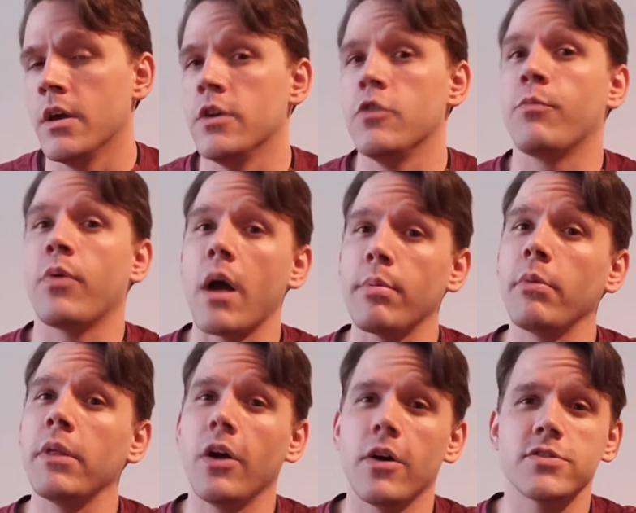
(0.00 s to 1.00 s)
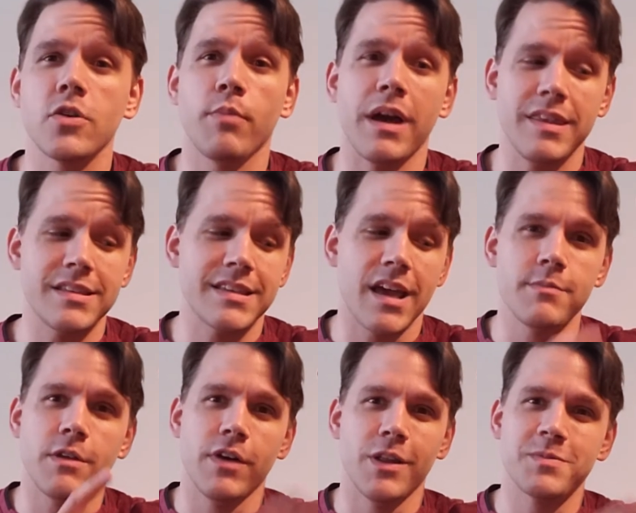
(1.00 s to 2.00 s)
You've probably also by this time
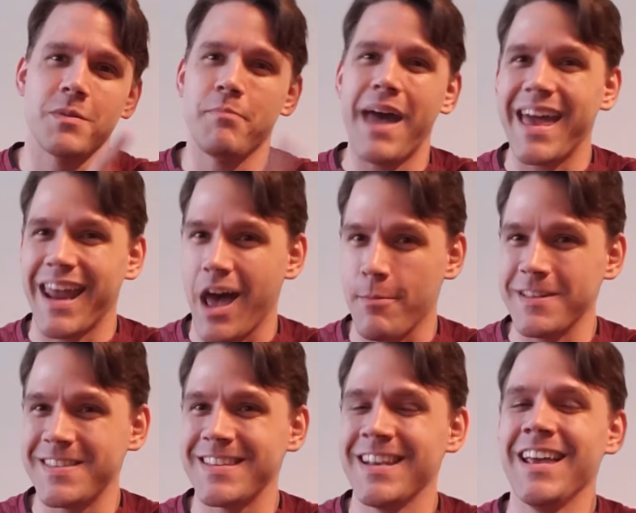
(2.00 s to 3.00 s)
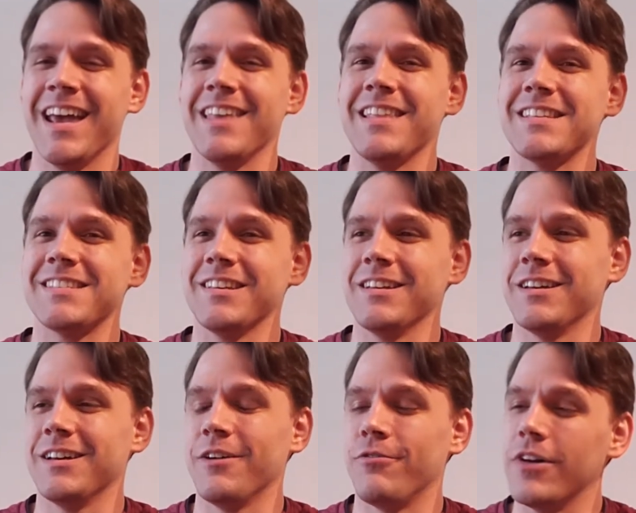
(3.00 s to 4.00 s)
developed some bad habits, and that's
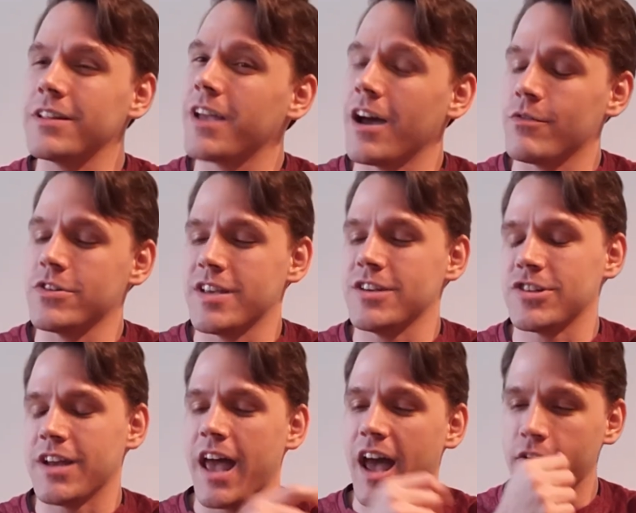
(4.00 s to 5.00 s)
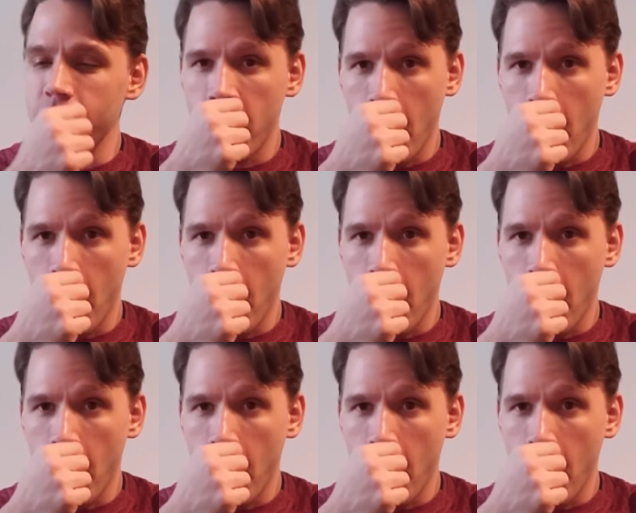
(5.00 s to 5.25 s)
a fun conversation to have.